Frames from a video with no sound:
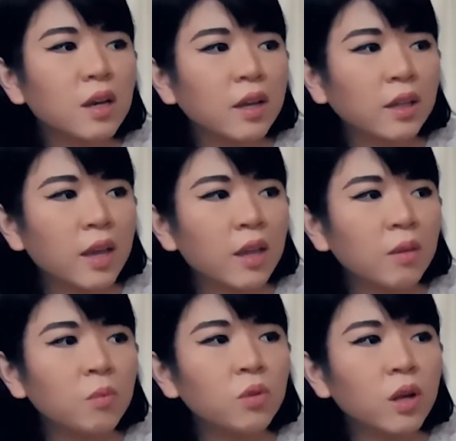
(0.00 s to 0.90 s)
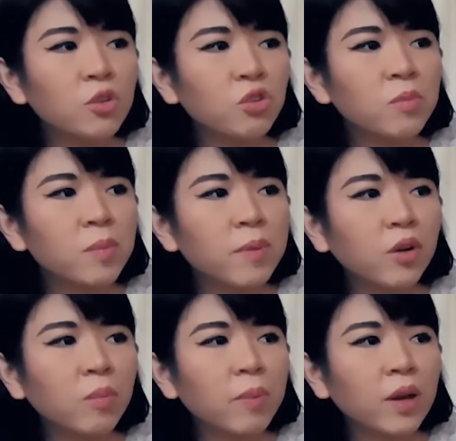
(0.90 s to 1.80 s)
Again, Mulan dreamed about
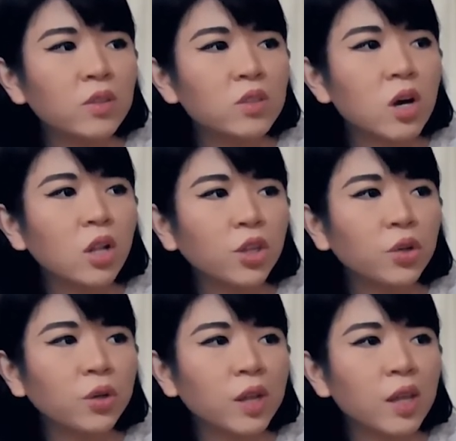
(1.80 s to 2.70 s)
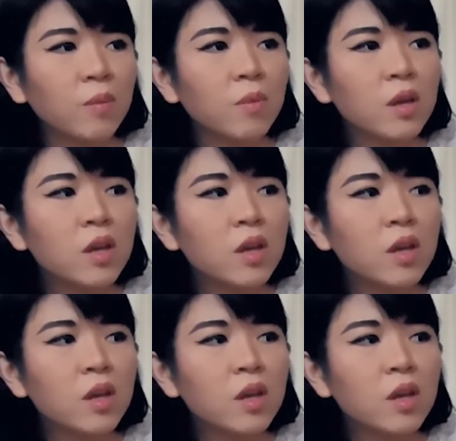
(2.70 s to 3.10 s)
her parents calling her name.